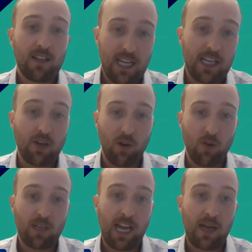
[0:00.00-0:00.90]
Take your
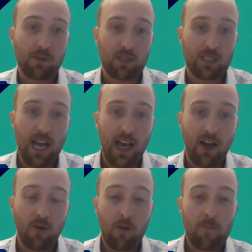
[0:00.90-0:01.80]
own captures
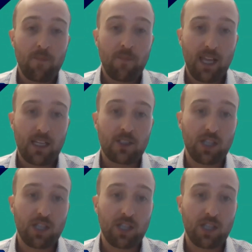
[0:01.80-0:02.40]
now and